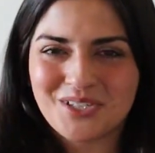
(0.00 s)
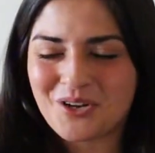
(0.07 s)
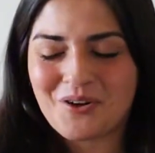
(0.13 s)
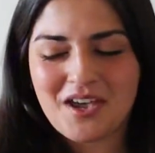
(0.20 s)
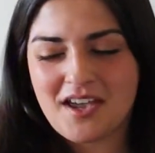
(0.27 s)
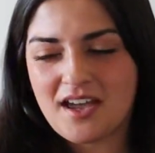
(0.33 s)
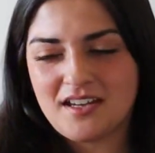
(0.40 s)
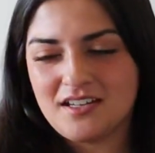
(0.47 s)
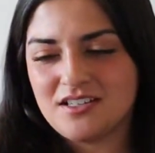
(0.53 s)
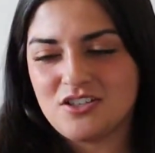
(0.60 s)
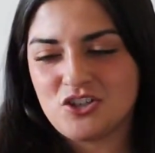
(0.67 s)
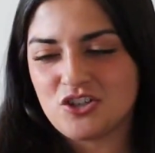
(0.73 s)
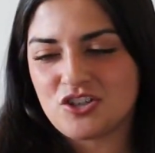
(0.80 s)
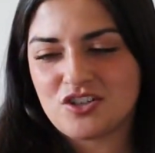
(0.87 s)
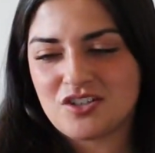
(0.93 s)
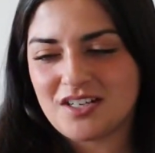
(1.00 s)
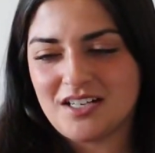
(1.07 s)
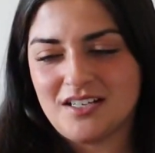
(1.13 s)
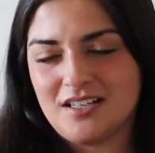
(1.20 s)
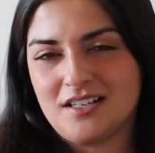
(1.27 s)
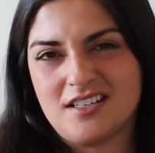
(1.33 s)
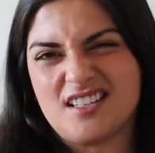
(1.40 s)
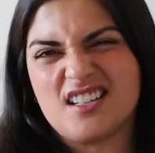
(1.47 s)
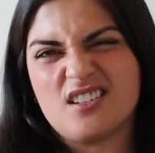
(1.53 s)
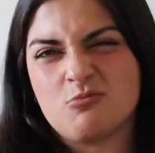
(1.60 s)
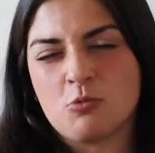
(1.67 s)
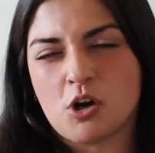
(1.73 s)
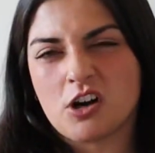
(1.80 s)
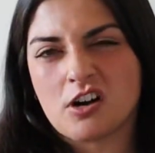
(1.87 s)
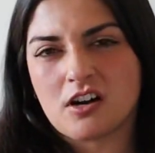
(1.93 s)
So it
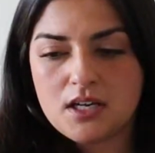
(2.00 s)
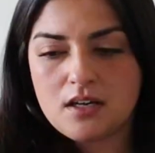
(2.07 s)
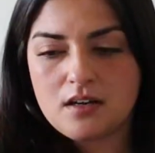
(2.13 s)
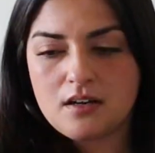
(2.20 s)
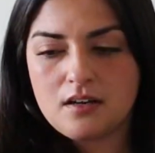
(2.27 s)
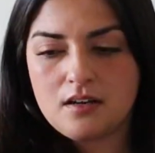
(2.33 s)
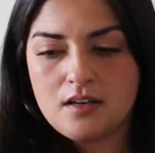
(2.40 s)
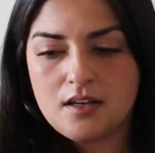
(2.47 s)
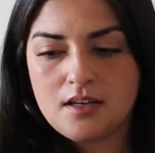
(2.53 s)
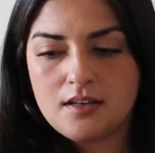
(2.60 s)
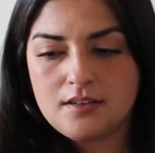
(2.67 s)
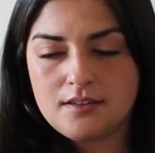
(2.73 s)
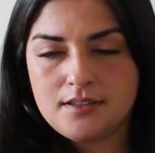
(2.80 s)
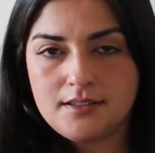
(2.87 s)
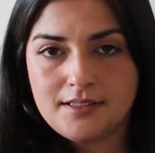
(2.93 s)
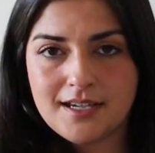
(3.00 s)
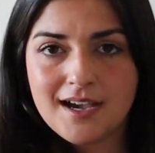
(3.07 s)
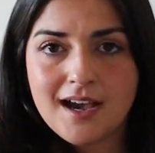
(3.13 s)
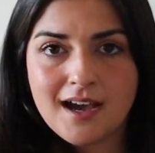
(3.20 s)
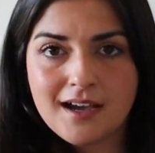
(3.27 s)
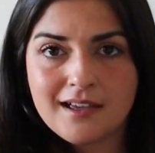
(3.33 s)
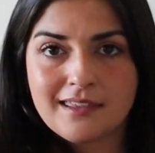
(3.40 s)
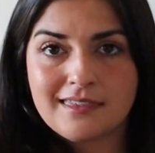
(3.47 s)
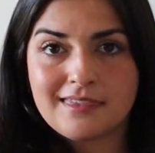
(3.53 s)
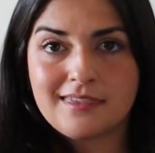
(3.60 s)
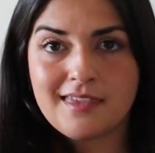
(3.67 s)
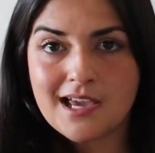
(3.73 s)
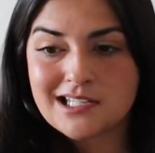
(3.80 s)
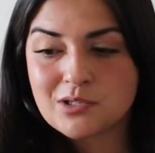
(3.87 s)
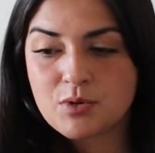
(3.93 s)
didn't work. But yeah,
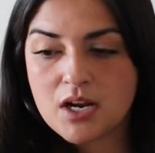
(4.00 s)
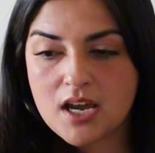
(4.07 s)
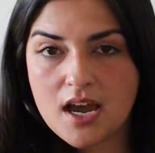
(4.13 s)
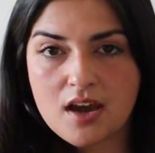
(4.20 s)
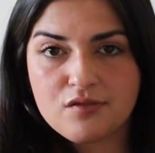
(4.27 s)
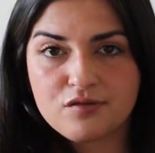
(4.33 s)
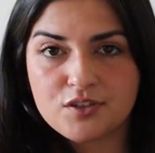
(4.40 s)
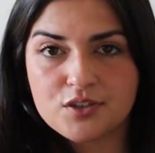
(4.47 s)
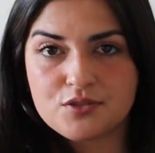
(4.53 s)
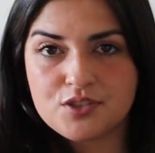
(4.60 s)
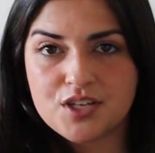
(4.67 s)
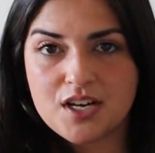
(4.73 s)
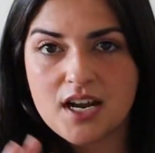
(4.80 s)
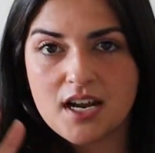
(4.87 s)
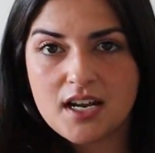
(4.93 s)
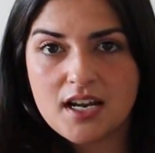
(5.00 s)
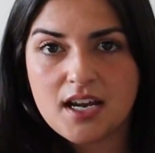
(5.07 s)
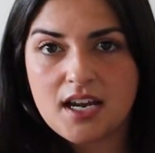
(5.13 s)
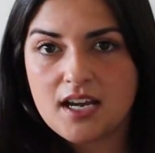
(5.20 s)
that's what I have for you today.